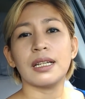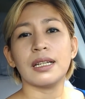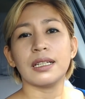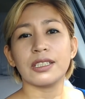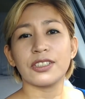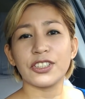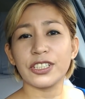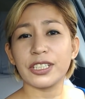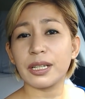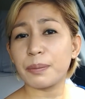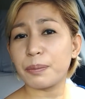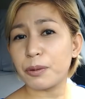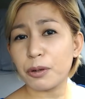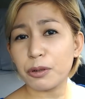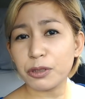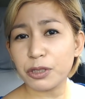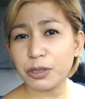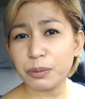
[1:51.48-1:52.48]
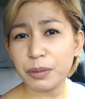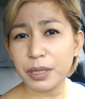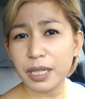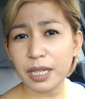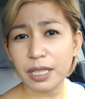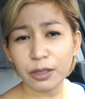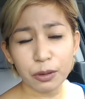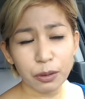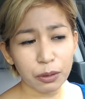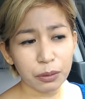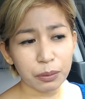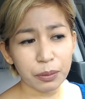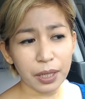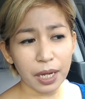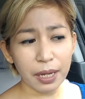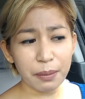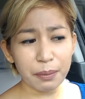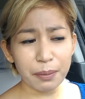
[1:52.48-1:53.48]
she approached me and told
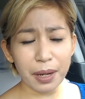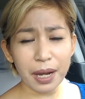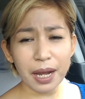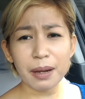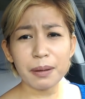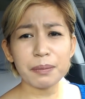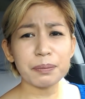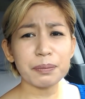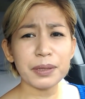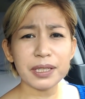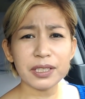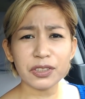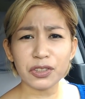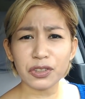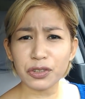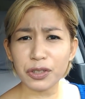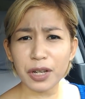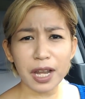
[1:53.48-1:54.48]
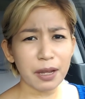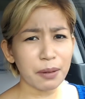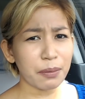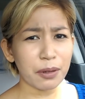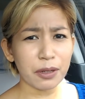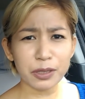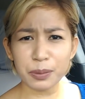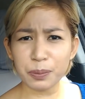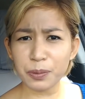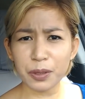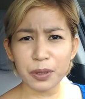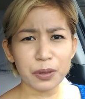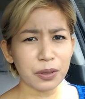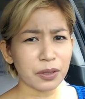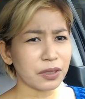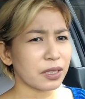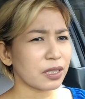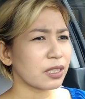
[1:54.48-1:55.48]
me, "Ay, ma'am, please try MOSBEAU
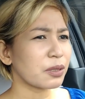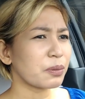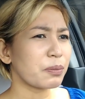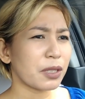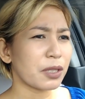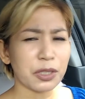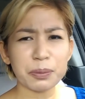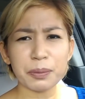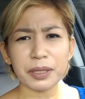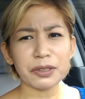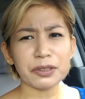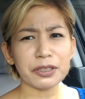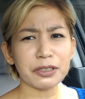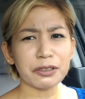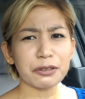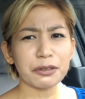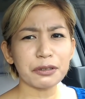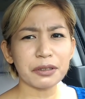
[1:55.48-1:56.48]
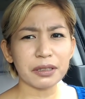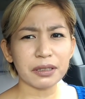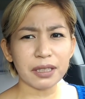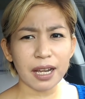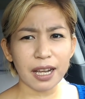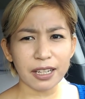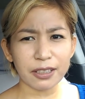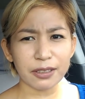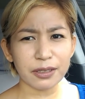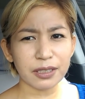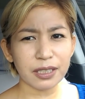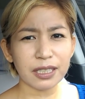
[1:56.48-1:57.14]
kasi it's much better than glutathione."